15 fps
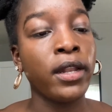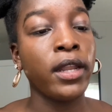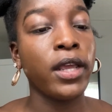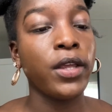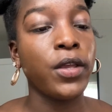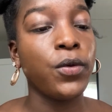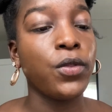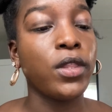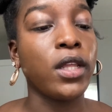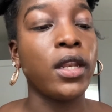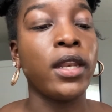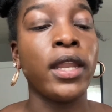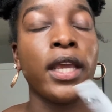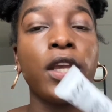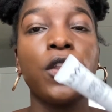I used the
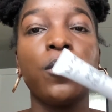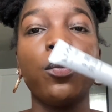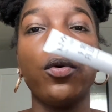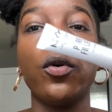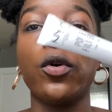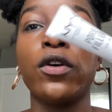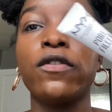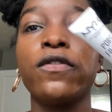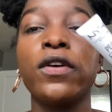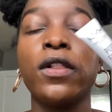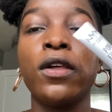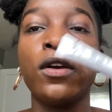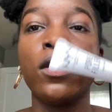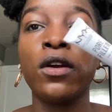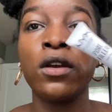NYX pore
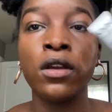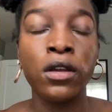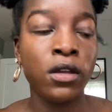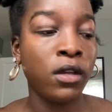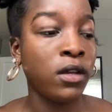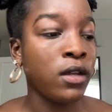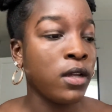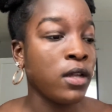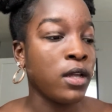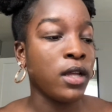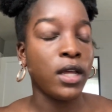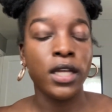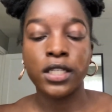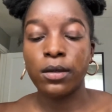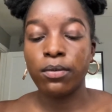filler
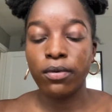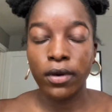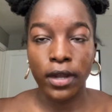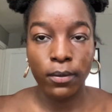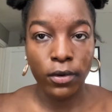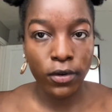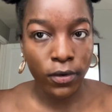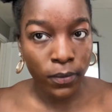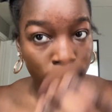as a primer.